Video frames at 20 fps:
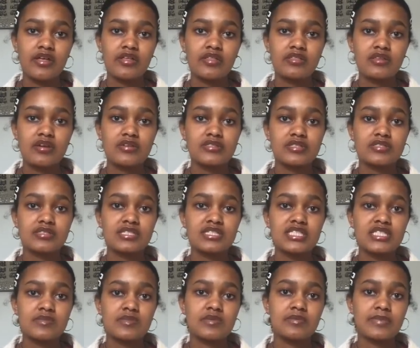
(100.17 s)
There is a
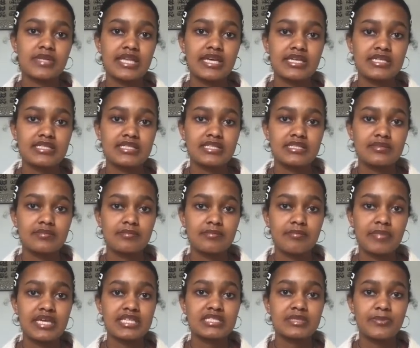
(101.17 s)
system in place
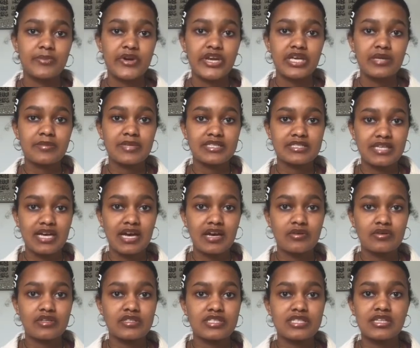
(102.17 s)
made to break me
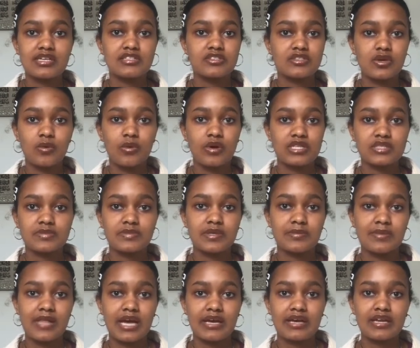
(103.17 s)
down until I don't want to be
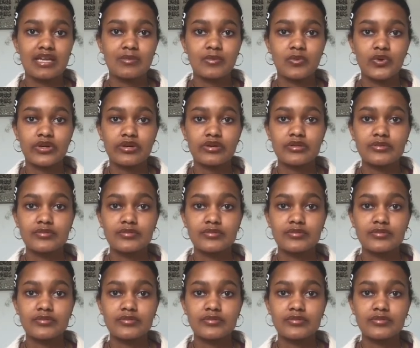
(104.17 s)
black anymore.